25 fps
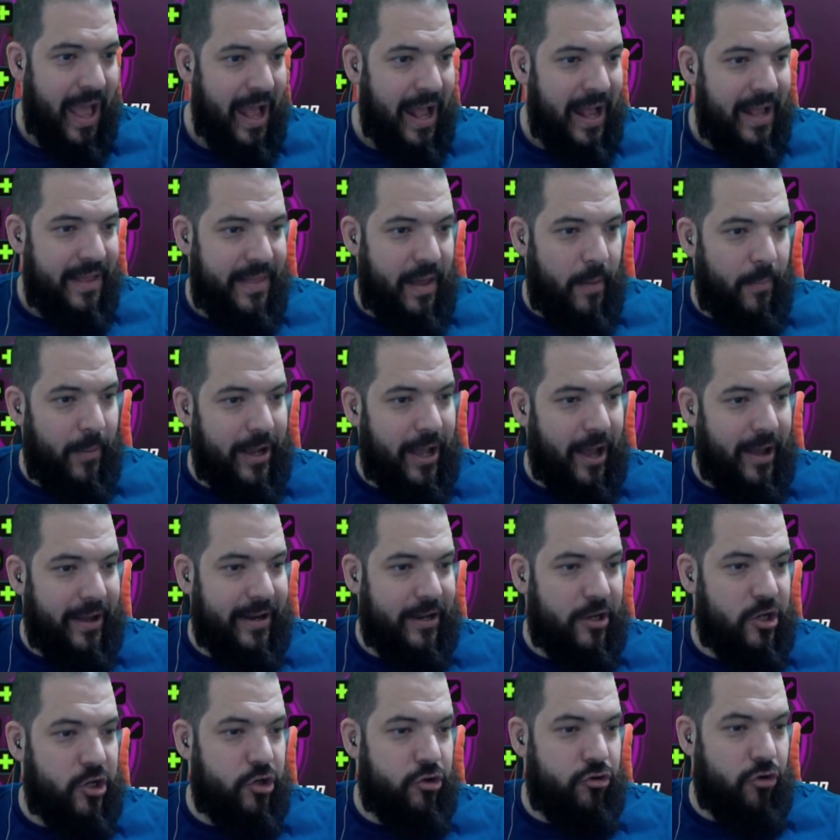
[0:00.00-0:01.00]
Then we're going
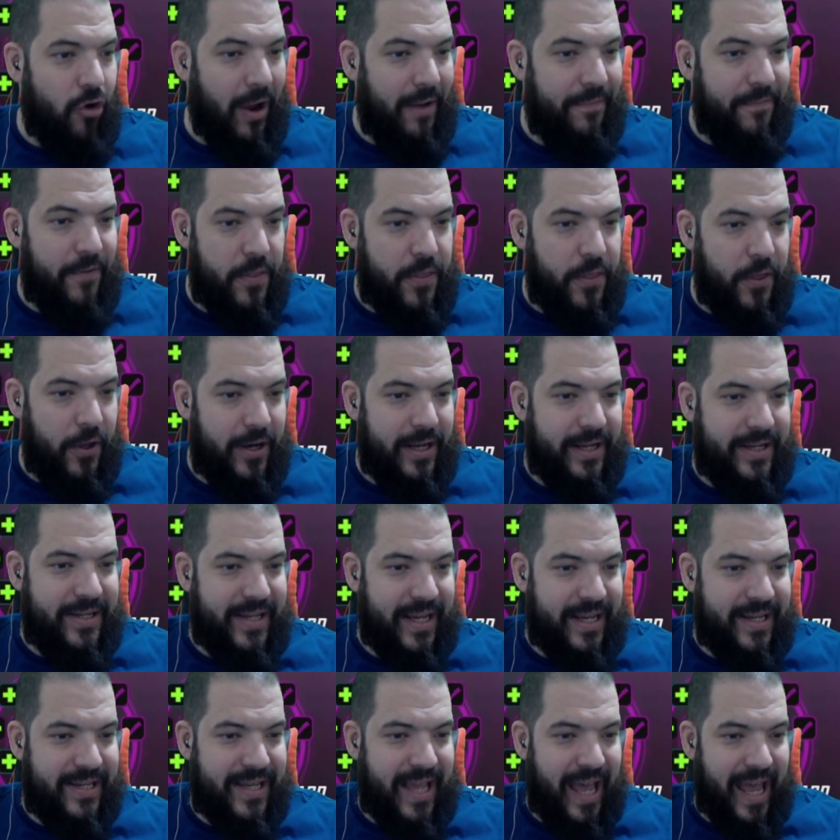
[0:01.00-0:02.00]
to Strife at
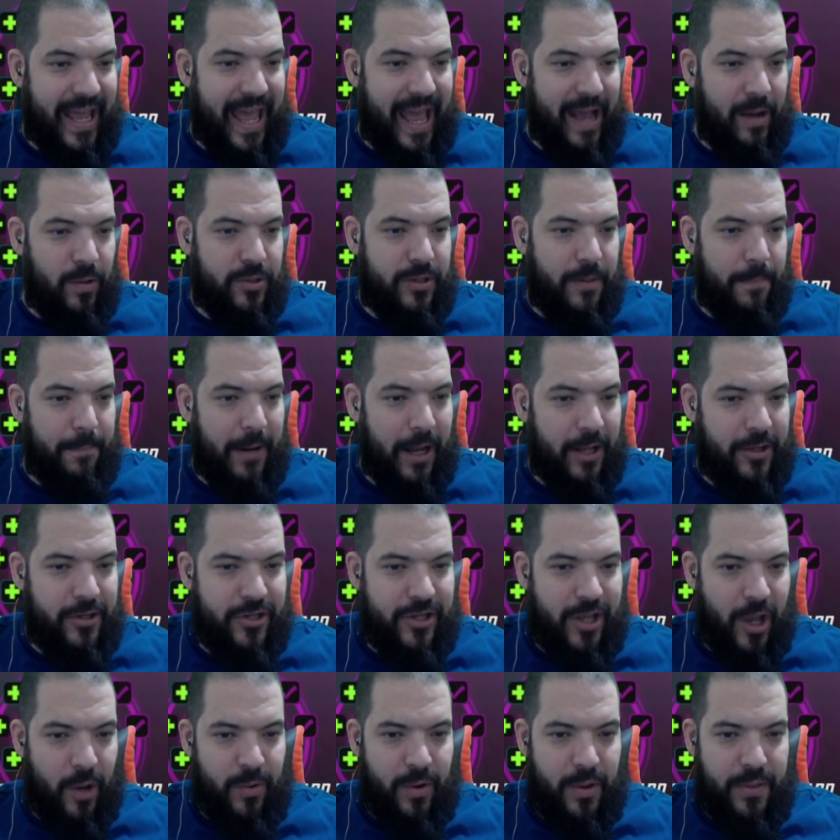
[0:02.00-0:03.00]
36k, Elsa
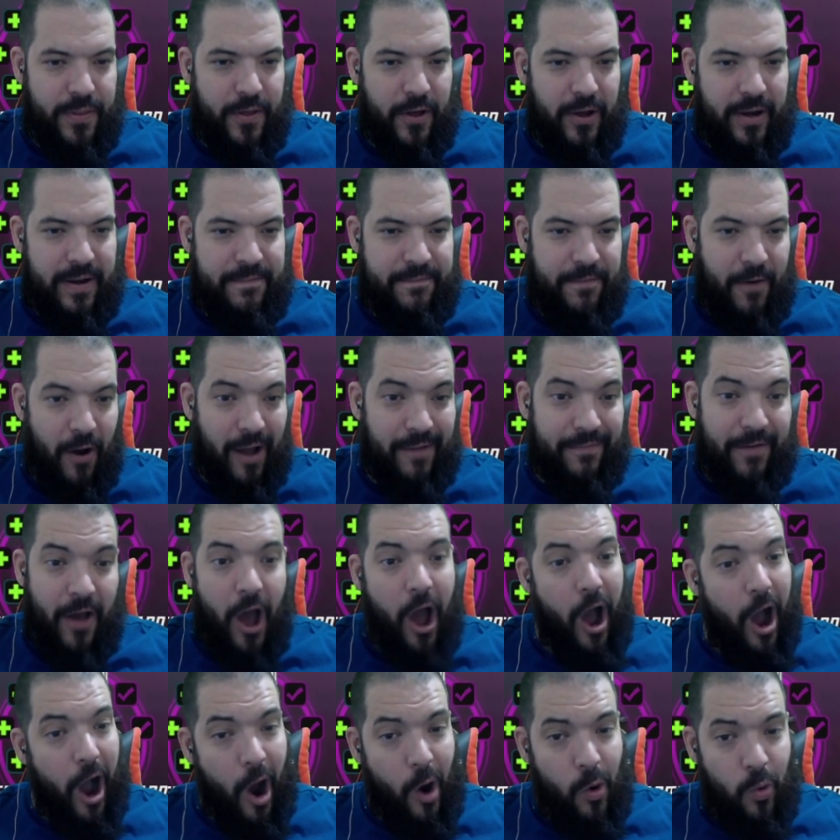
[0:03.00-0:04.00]
Bloodstone at 35,
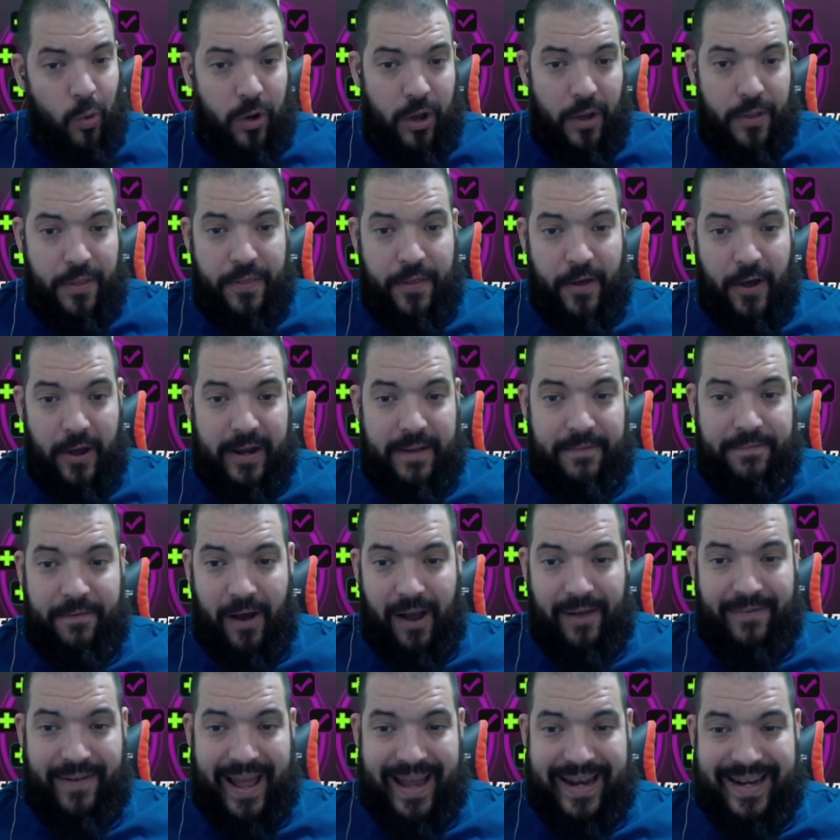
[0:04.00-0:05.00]
Hulk at
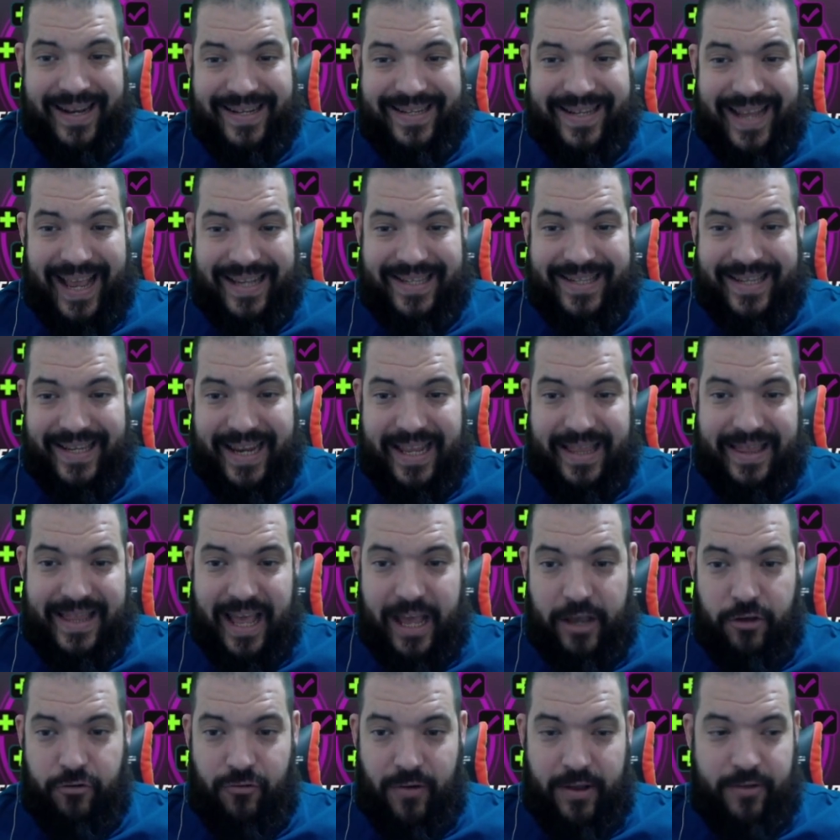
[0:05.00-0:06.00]
35, Hand Assassin in
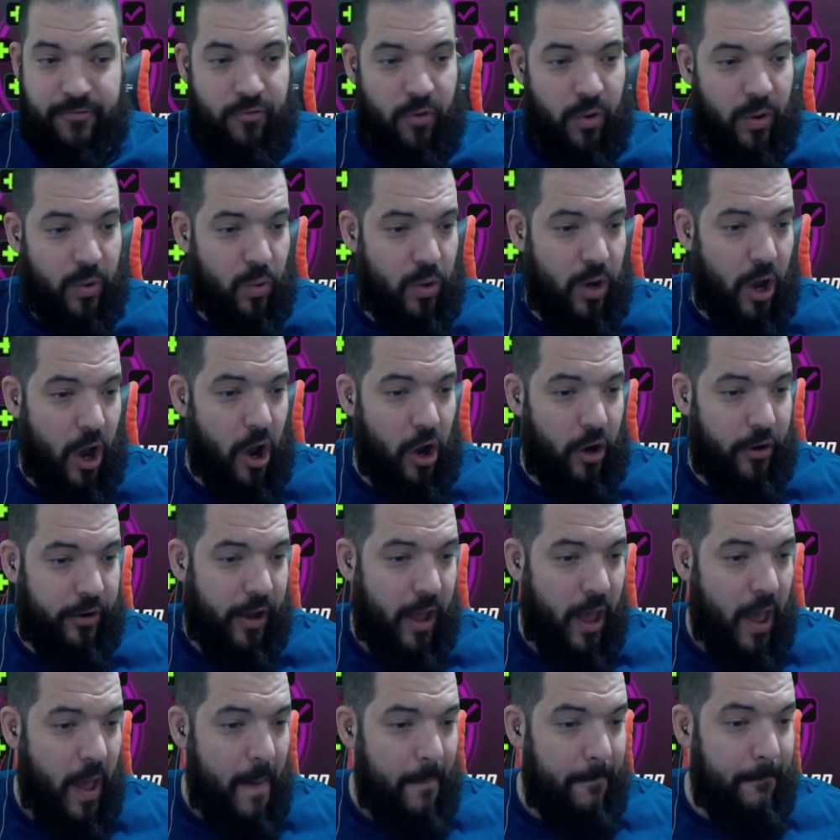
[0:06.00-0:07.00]
there, Kree Royal Guard,
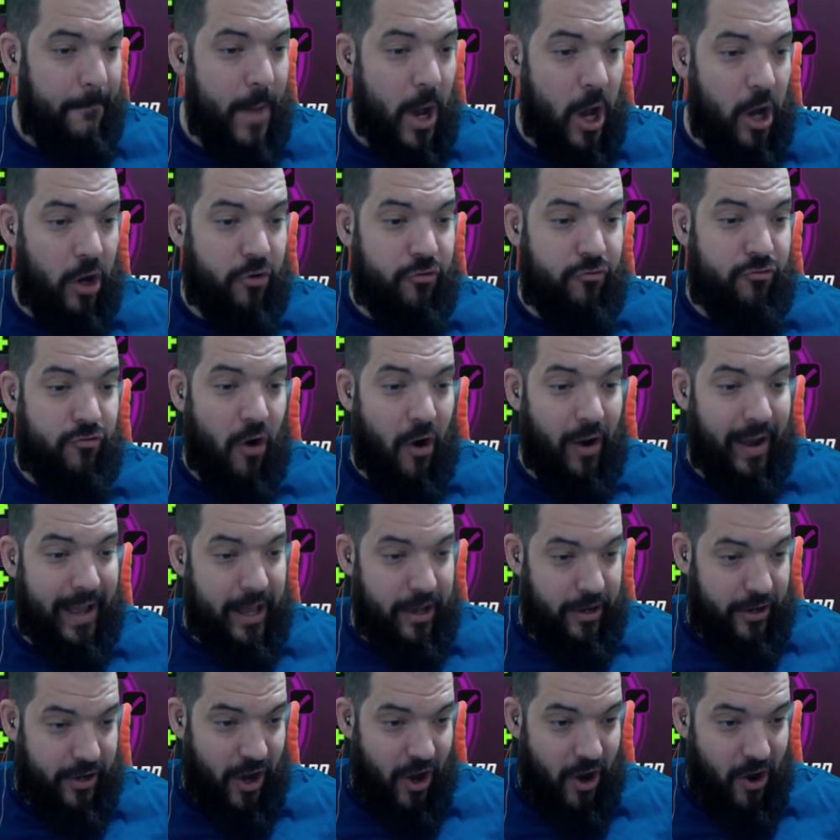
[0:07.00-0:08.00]
Merc
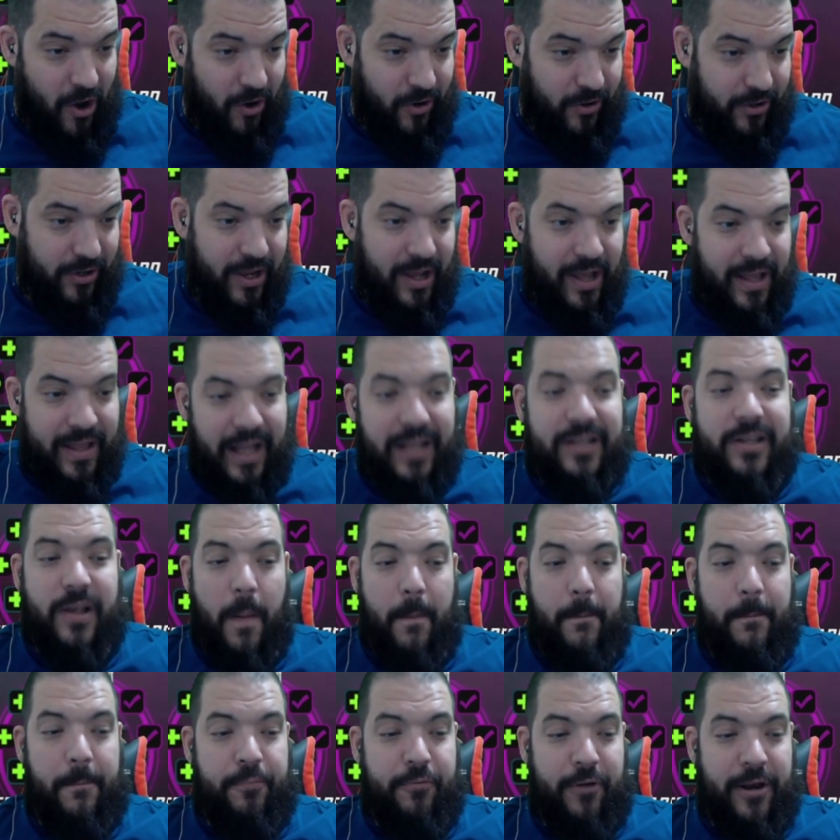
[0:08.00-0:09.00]
Riot Guard. That's a
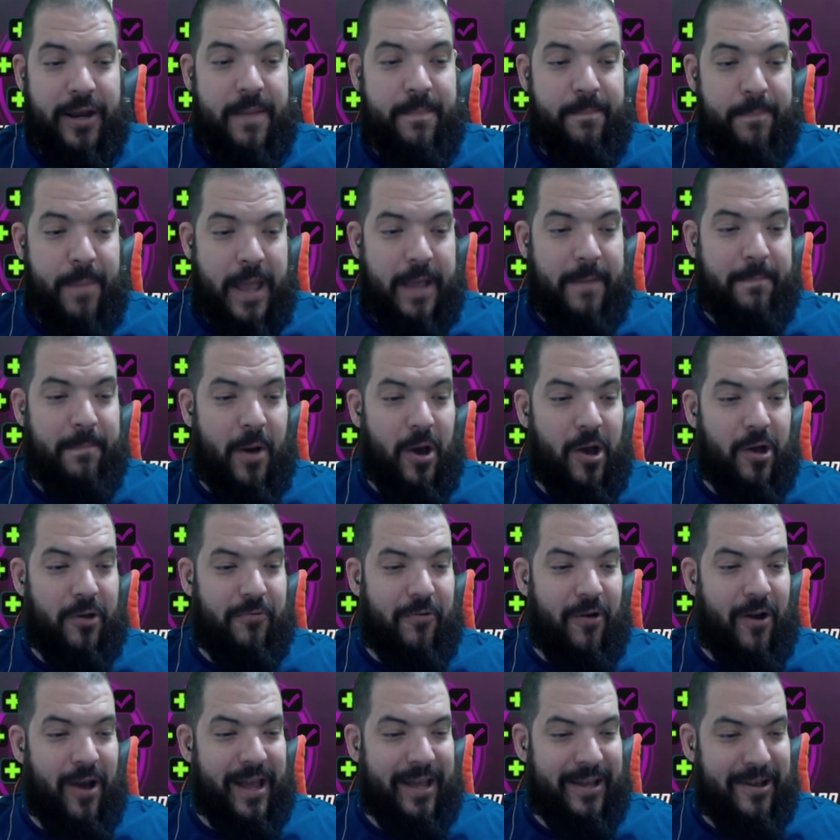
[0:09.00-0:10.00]
pretty big Merc
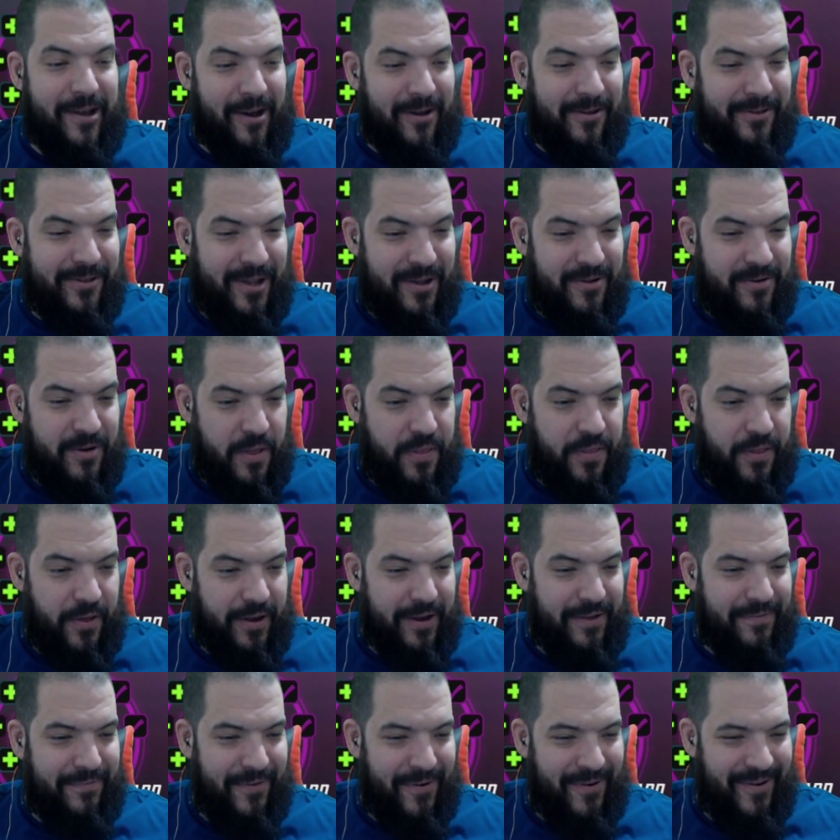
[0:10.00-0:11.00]
Riot Guard, dude, at
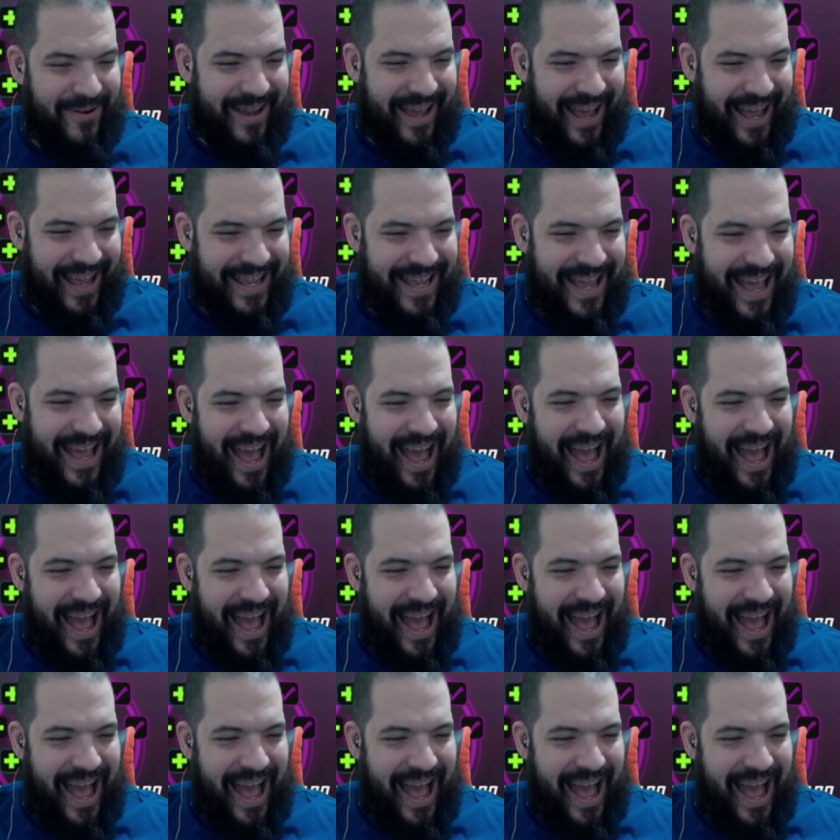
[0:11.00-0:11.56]
34k.